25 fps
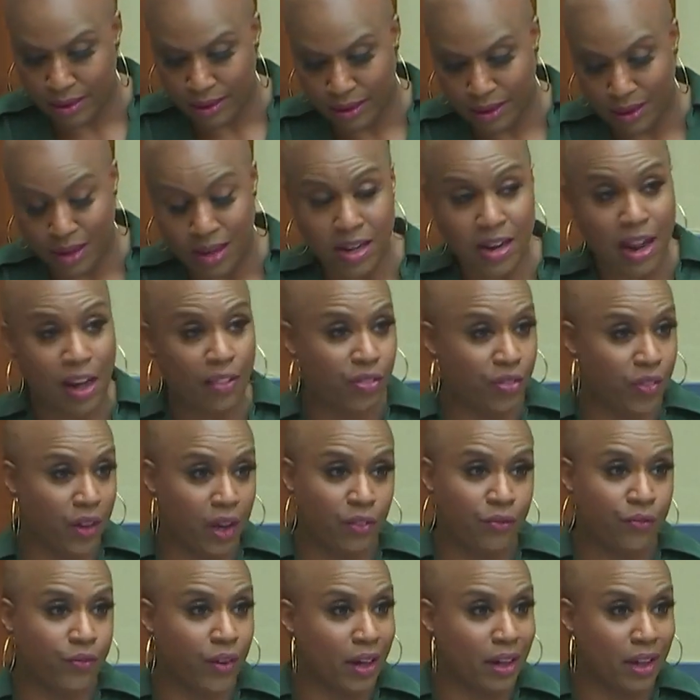Nothing
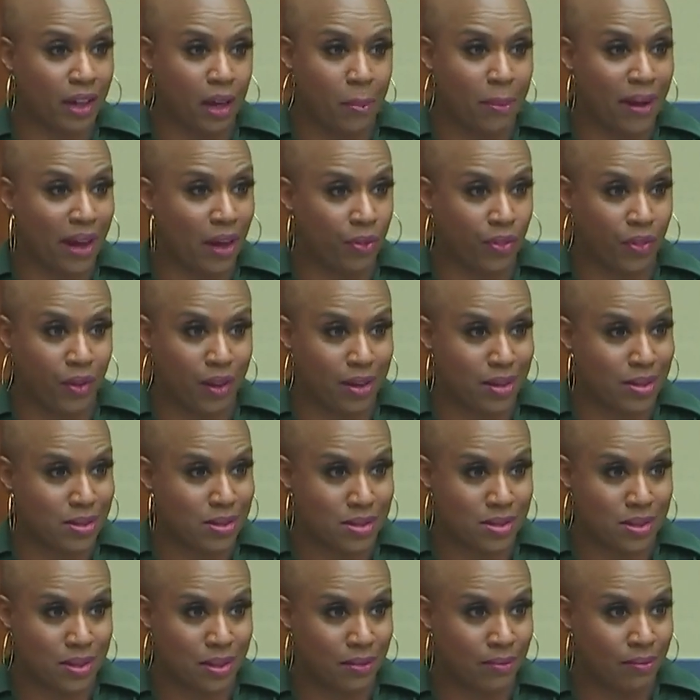funny about
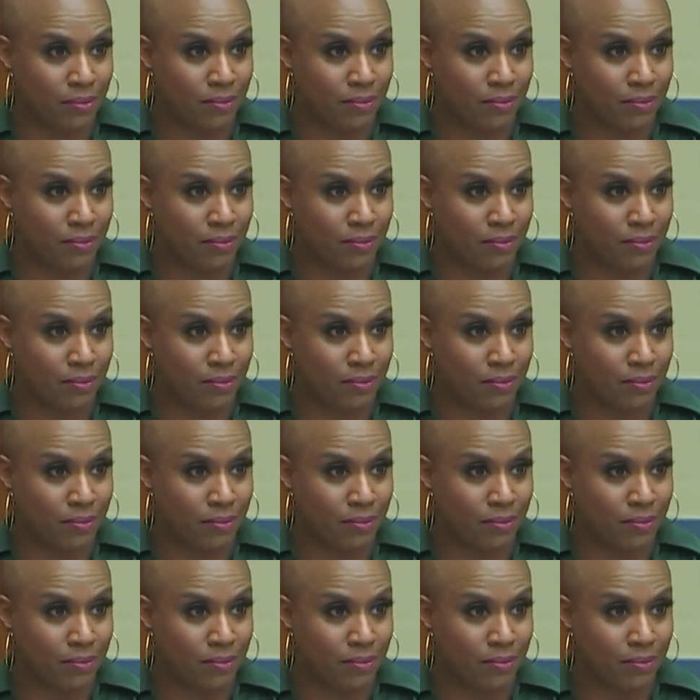this.